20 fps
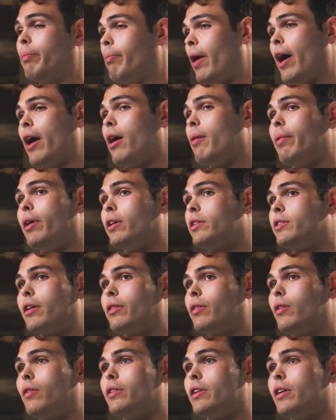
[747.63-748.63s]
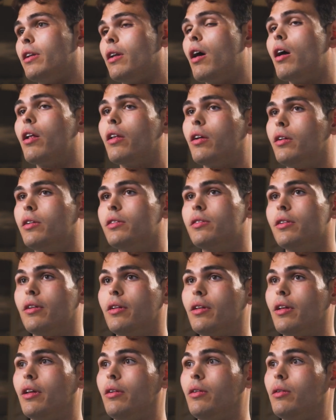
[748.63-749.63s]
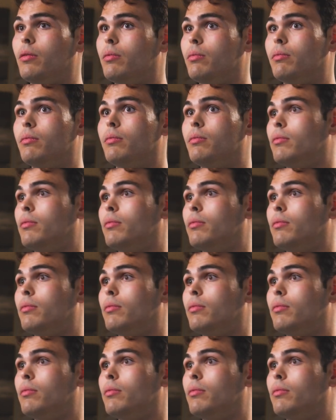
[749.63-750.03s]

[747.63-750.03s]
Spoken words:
buy a bunch at $13 and you